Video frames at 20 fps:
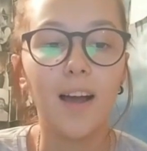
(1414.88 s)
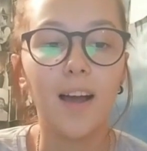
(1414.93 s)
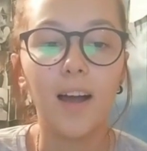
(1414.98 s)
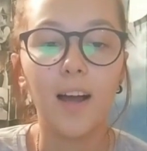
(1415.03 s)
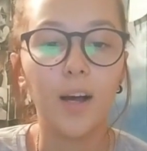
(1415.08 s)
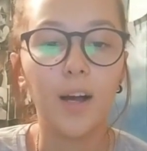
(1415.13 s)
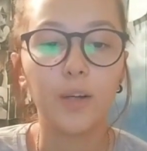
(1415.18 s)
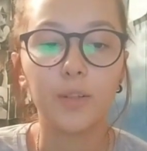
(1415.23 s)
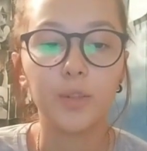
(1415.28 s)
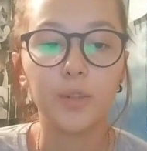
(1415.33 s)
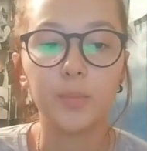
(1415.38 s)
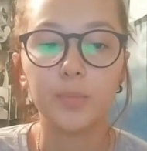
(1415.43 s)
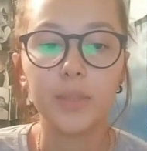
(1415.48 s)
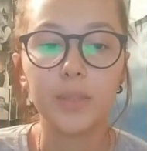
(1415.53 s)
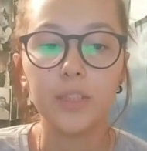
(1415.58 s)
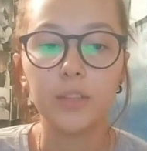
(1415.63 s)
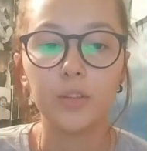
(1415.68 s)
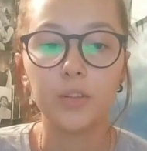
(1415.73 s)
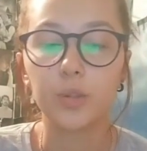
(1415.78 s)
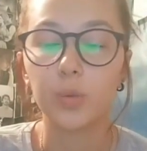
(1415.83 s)
how you've
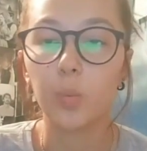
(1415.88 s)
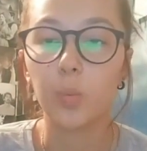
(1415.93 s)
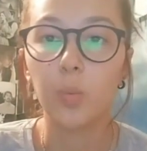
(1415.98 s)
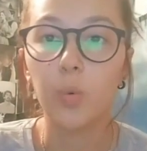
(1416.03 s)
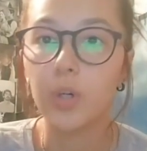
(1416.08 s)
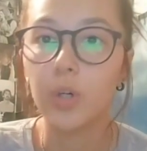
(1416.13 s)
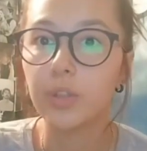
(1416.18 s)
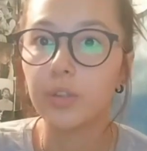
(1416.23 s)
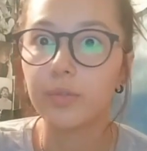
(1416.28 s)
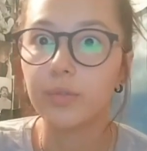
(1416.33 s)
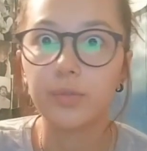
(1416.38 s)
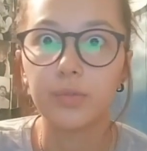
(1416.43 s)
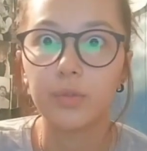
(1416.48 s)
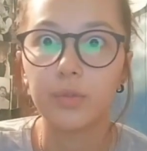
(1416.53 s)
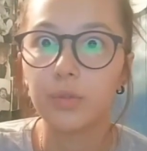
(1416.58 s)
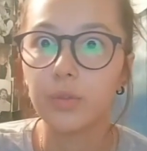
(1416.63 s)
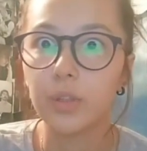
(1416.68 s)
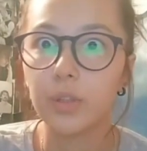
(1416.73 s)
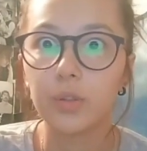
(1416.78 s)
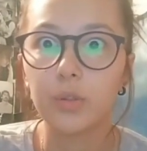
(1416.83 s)
been so
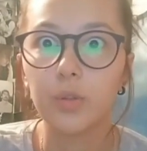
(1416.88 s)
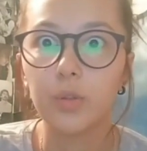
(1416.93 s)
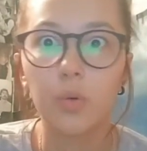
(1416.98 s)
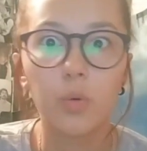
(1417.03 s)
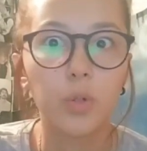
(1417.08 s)
wonderful and